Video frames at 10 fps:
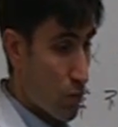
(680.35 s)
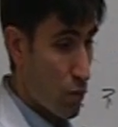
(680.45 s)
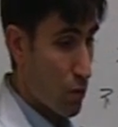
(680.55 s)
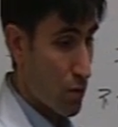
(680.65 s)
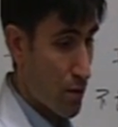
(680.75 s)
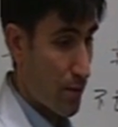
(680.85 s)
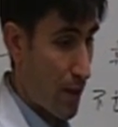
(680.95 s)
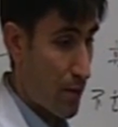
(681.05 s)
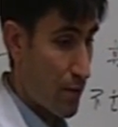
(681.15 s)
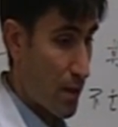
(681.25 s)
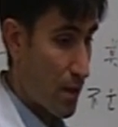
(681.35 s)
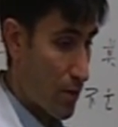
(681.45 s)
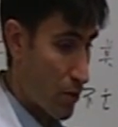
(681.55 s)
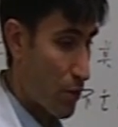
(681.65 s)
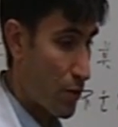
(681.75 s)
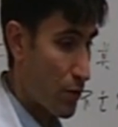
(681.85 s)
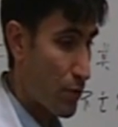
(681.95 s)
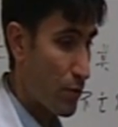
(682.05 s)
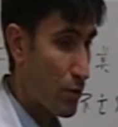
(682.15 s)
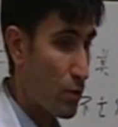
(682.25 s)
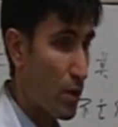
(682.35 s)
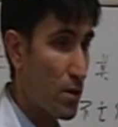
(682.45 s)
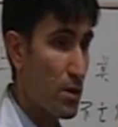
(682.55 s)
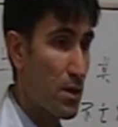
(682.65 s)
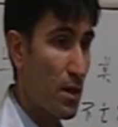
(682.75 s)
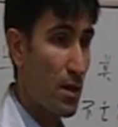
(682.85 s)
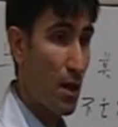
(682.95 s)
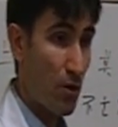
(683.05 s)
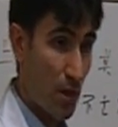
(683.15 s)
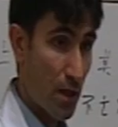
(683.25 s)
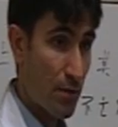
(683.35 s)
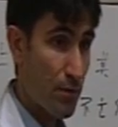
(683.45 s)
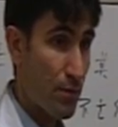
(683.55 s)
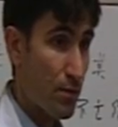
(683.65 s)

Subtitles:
the rules of heaven and earth to understand our life,